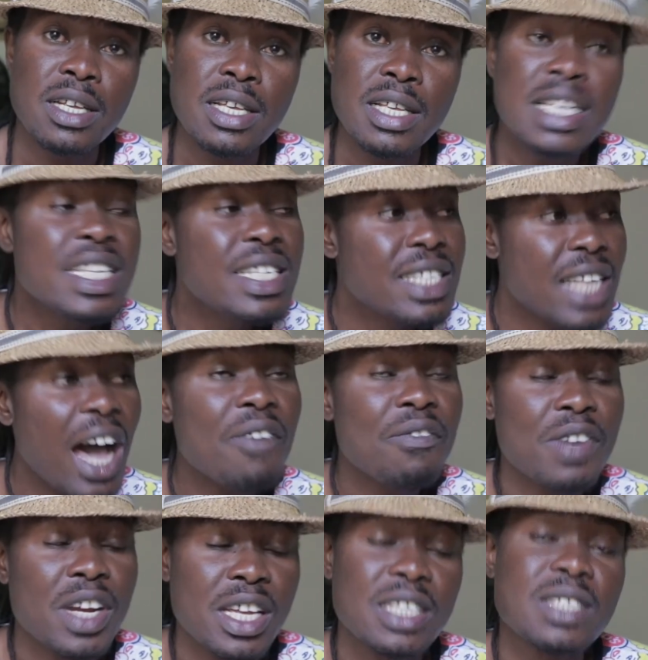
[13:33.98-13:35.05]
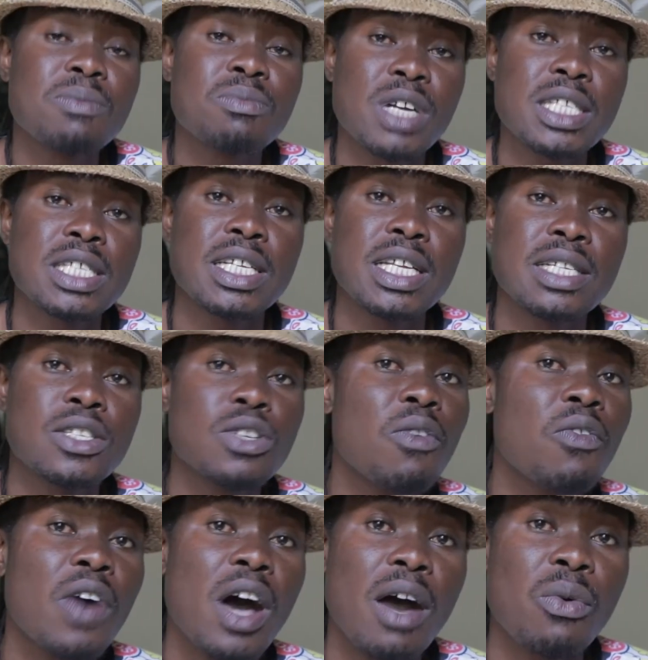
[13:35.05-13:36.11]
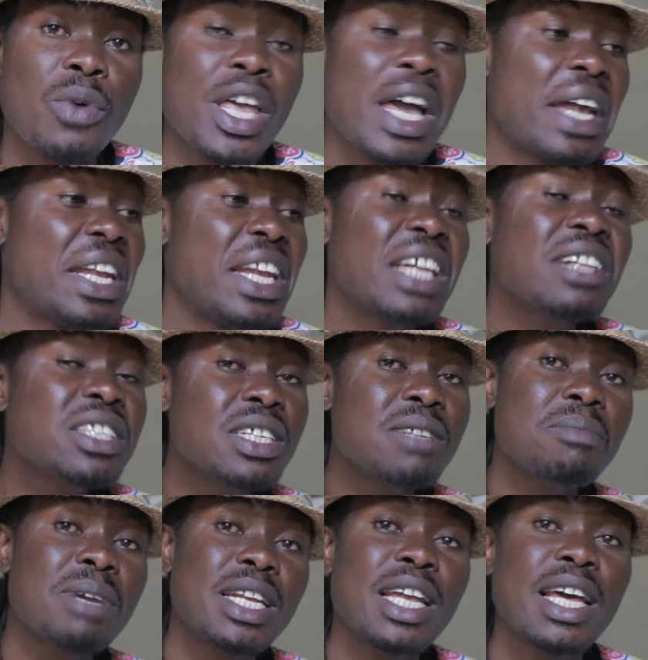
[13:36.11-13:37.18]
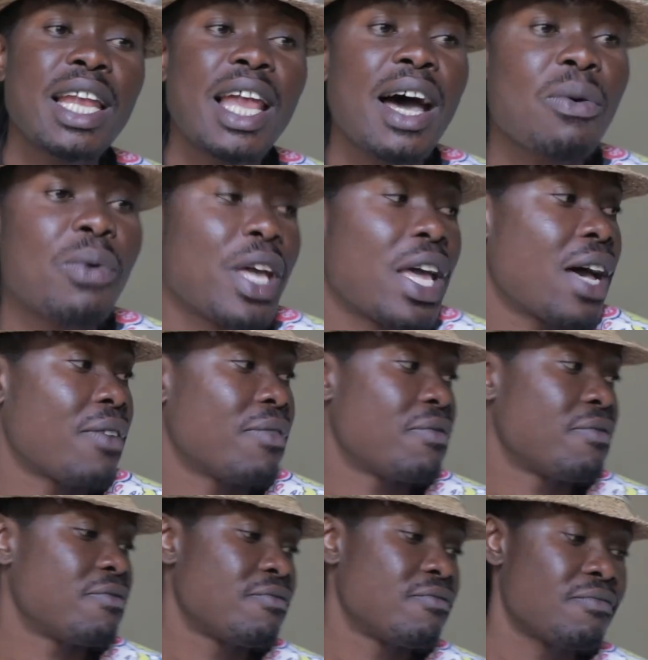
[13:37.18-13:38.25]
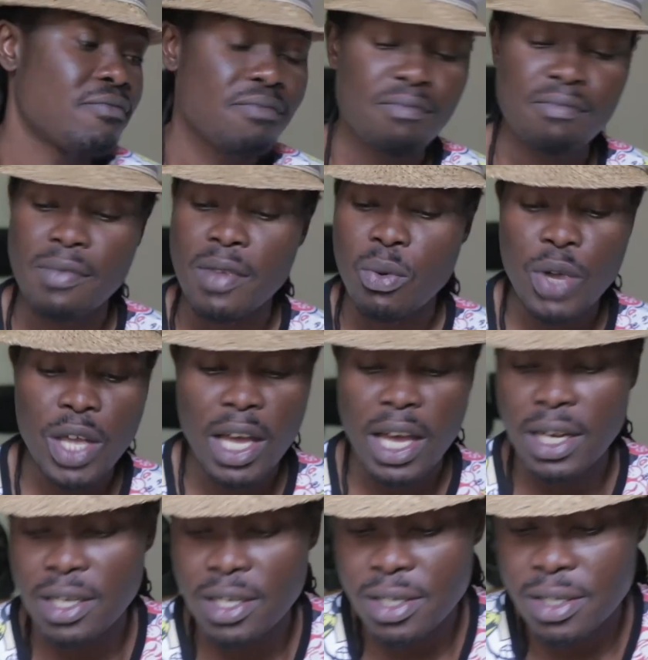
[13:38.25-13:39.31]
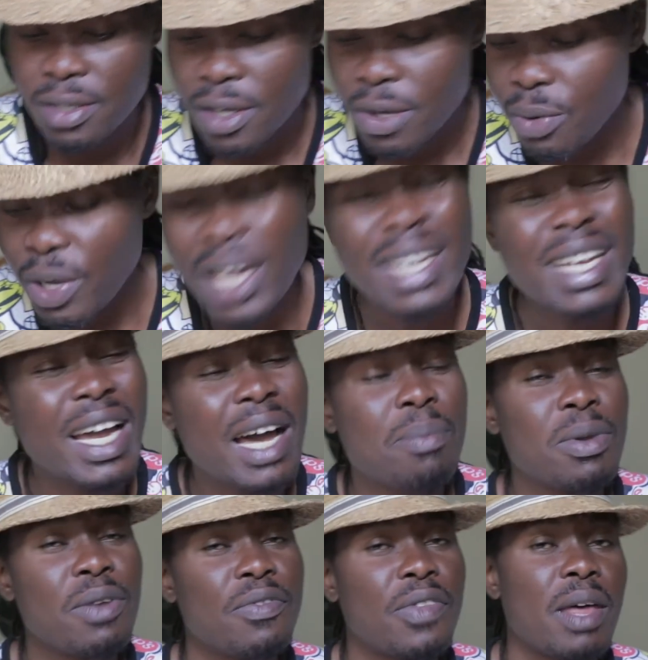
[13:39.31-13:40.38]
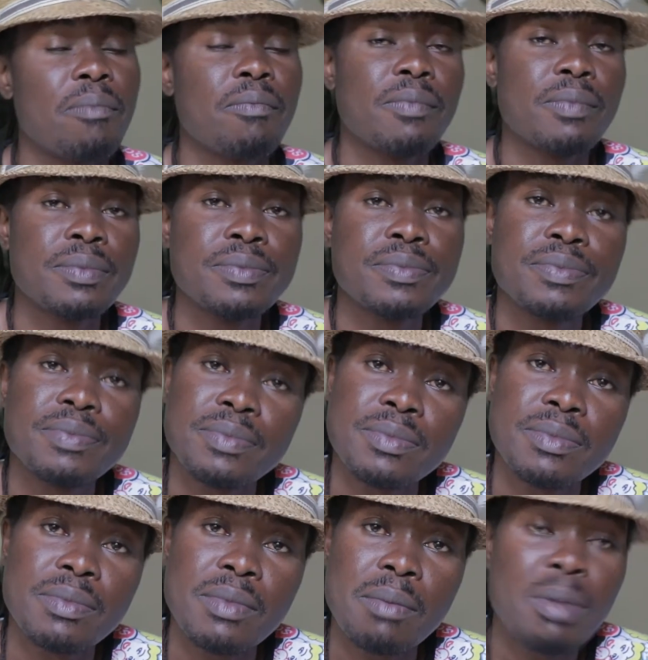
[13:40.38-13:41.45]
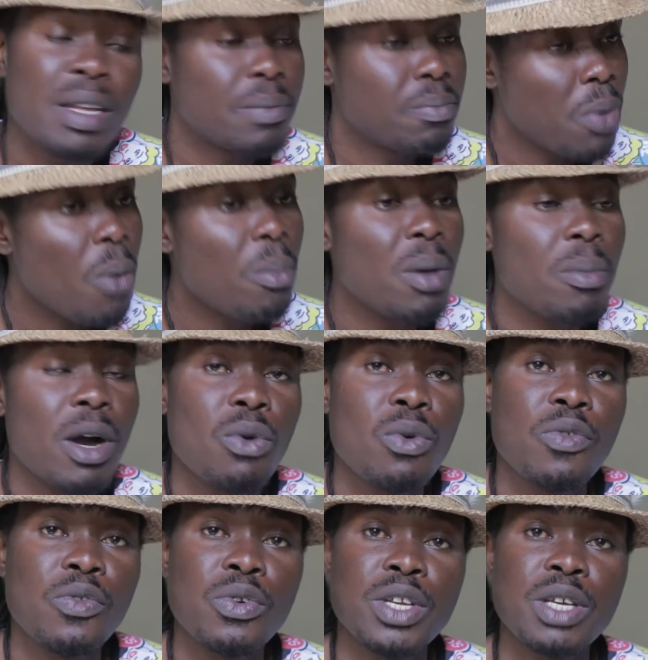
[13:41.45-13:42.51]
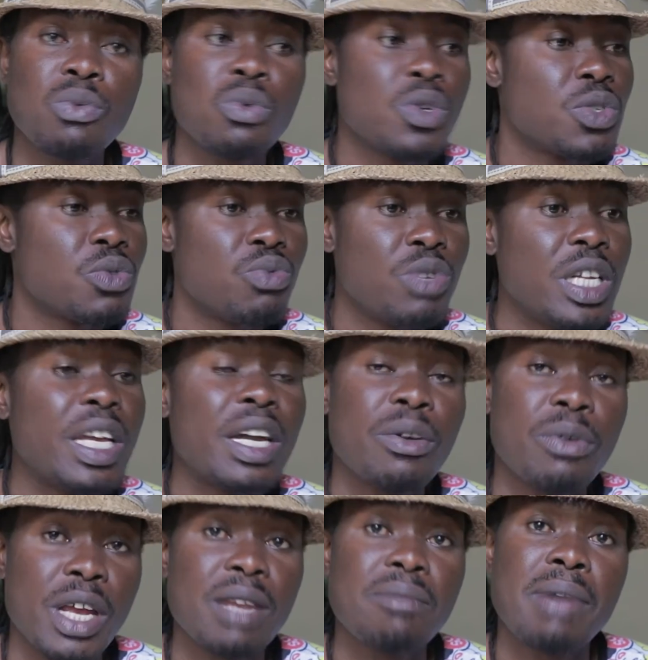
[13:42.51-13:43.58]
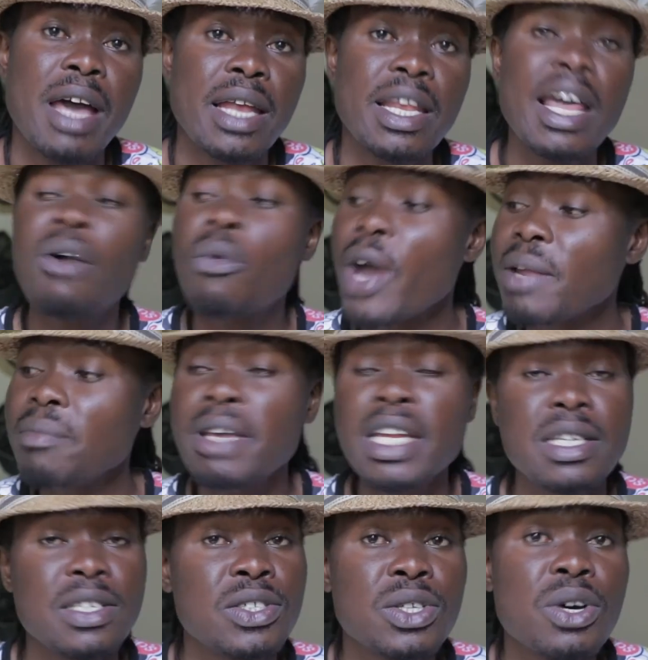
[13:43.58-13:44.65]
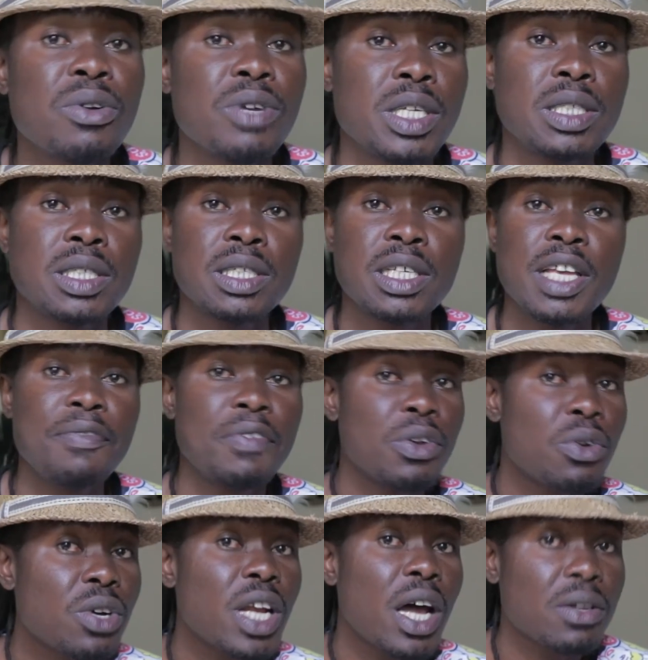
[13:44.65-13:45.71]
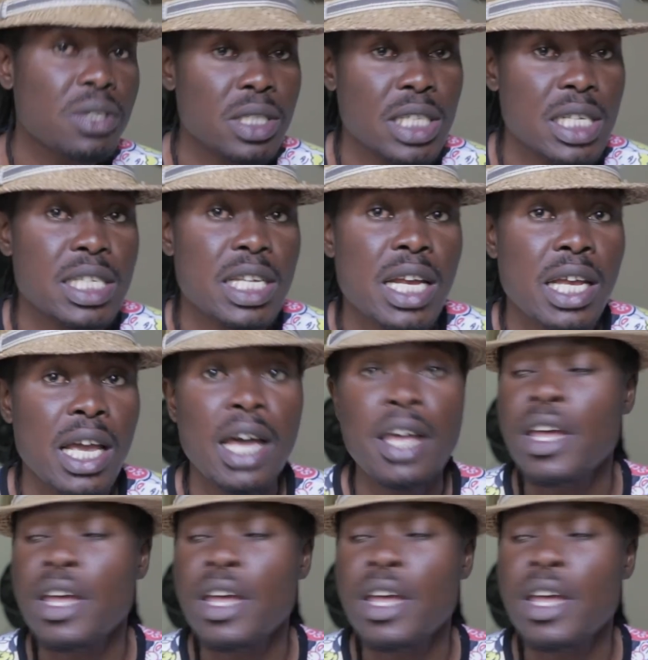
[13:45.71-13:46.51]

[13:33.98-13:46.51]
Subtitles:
He's Africa's president. So far, we had Nelson Mandela, we had a couple of them. But Pombe Magufuli was really a great man. There are quite many stories. If you go down to Tanzania,